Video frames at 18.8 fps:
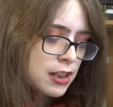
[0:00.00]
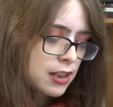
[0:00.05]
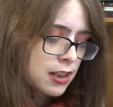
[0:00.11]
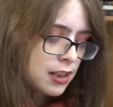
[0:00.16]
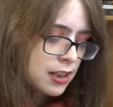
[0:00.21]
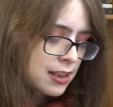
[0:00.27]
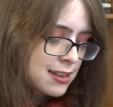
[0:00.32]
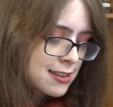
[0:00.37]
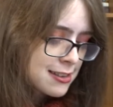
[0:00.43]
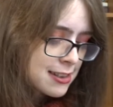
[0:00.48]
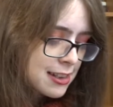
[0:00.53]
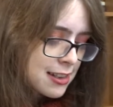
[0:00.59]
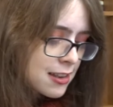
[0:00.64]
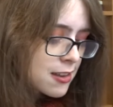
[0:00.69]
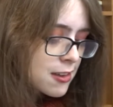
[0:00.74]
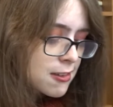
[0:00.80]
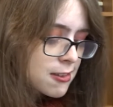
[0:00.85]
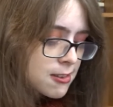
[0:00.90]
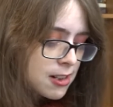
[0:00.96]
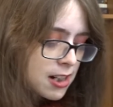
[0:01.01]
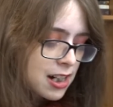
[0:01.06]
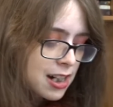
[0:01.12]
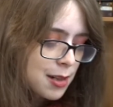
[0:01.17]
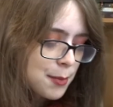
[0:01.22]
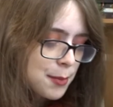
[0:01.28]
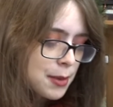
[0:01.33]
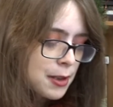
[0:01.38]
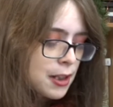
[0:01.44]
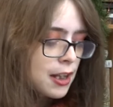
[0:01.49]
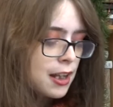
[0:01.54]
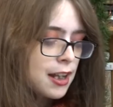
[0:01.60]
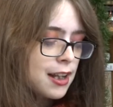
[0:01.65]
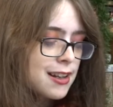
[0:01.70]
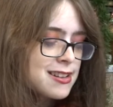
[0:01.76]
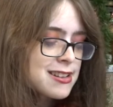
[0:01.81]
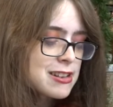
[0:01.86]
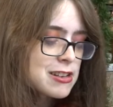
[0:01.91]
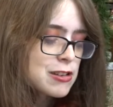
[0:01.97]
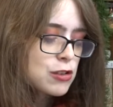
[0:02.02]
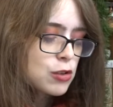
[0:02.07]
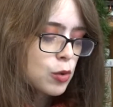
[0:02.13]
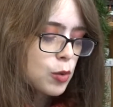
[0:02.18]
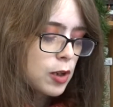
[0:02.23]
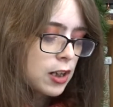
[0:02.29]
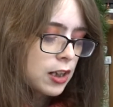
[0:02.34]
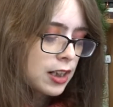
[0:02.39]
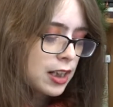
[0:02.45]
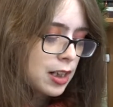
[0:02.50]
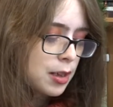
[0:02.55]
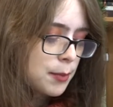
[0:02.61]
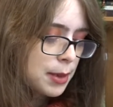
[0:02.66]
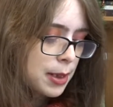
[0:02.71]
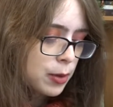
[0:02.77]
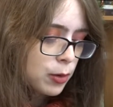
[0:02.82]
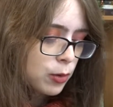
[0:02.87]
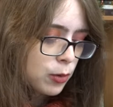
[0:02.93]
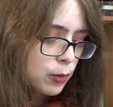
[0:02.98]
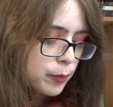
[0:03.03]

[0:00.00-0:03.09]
hissing steam and squawking metal.